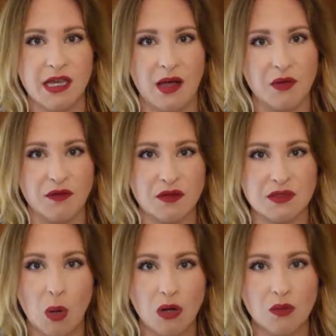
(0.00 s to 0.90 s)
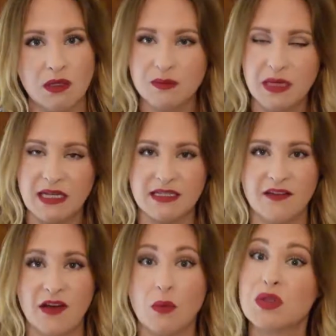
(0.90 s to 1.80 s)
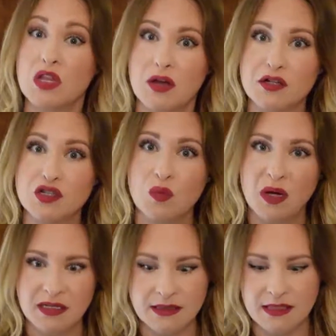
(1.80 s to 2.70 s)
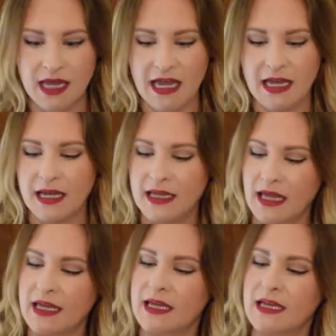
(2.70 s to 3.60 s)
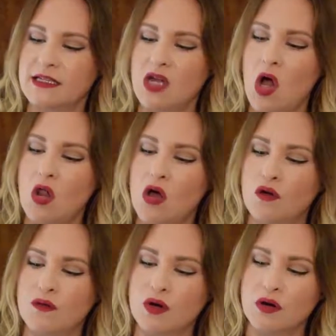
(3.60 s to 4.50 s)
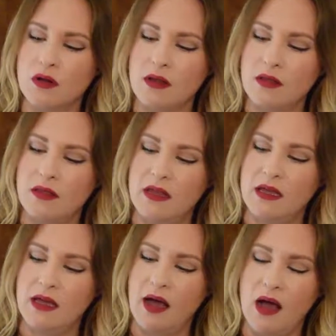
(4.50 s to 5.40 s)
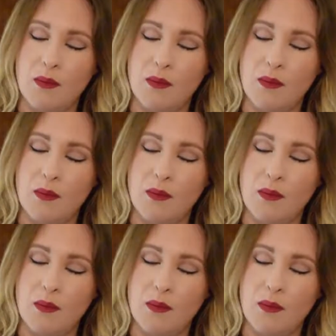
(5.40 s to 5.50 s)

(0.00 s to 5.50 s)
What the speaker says: I prefer smaller ones, because I found with the larger ones, it like gets all over the